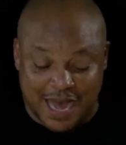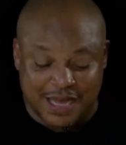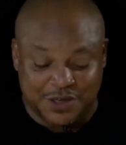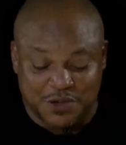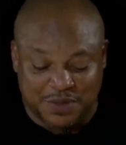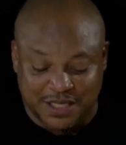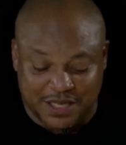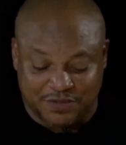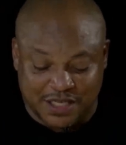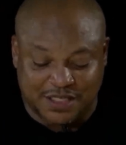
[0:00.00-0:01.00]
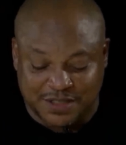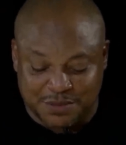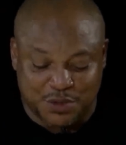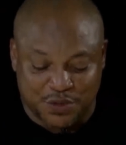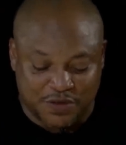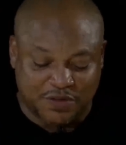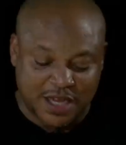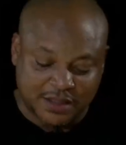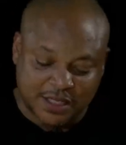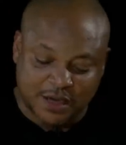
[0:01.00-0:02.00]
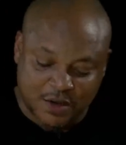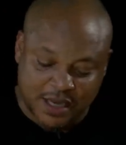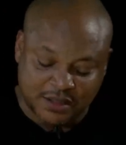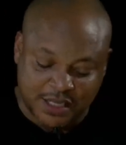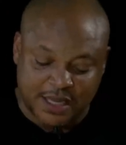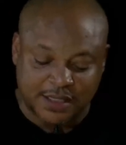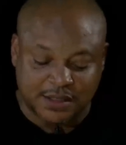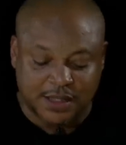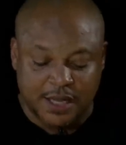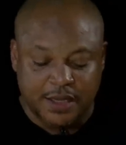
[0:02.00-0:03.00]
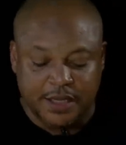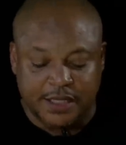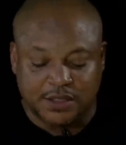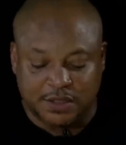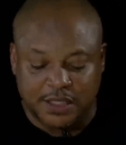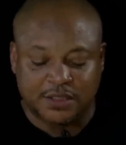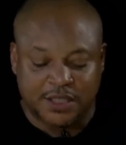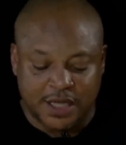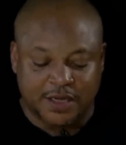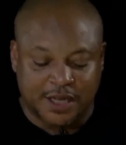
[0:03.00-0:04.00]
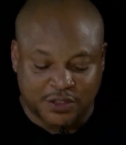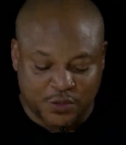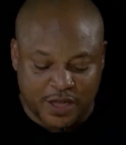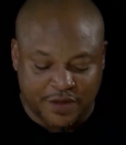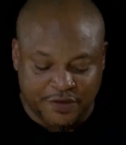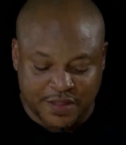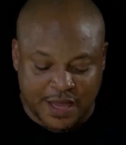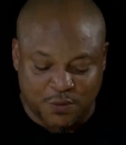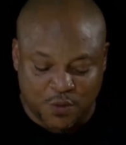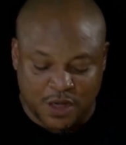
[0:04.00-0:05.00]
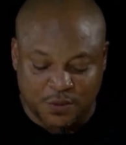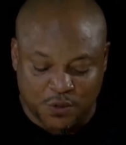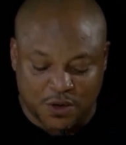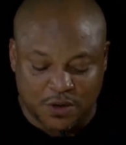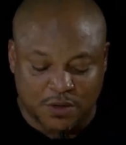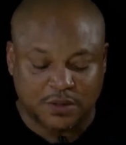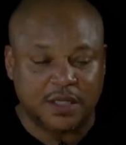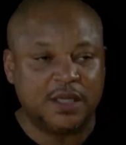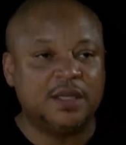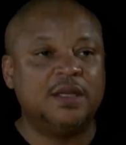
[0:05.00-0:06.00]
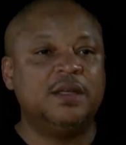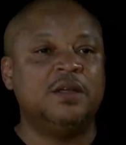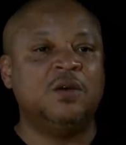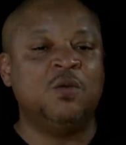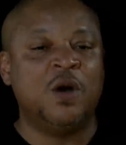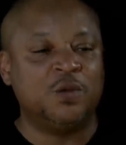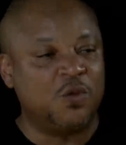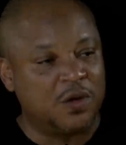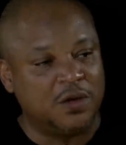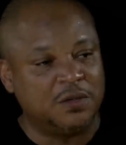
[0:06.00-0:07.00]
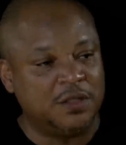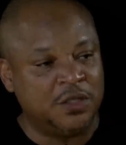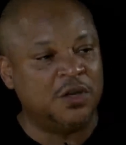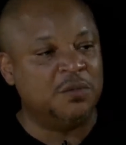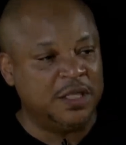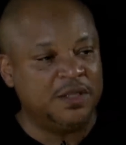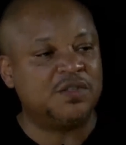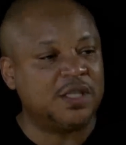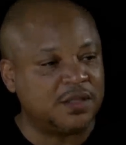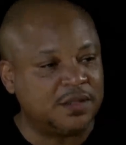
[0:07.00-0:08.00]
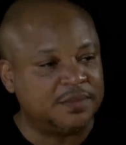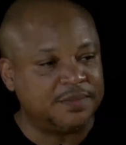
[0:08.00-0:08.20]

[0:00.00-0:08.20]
I do believe this is a move of the Antichrist that is is is getting us ready for that one world, one world, you know, belief system.